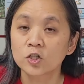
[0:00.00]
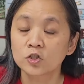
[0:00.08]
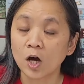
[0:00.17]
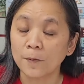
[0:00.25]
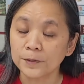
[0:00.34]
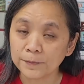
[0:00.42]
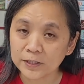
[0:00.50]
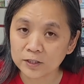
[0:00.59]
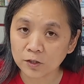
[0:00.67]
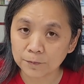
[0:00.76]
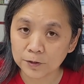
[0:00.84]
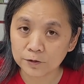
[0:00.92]
To optimize the
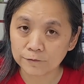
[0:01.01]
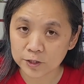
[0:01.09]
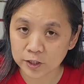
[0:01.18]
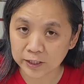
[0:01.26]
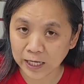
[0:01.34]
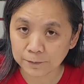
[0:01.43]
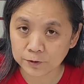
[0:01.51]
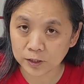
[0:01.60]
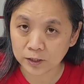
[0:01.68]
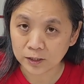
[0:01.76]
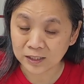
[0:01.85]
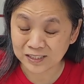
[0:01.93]
computer vision
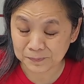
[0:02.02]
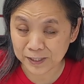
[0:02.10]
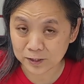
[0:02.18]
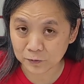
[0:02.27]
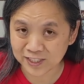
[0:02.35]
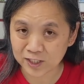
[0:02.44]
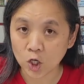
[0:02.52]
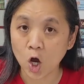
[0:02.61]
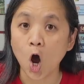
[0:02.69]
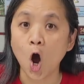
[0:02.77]
capture, the puzzle is